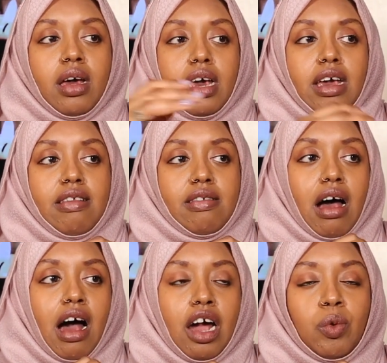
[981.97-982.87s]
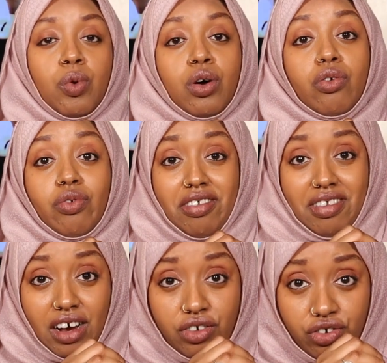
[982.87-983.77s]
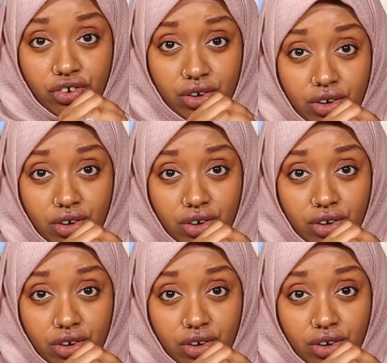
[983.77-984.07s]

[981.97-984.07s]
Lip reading: is I will research.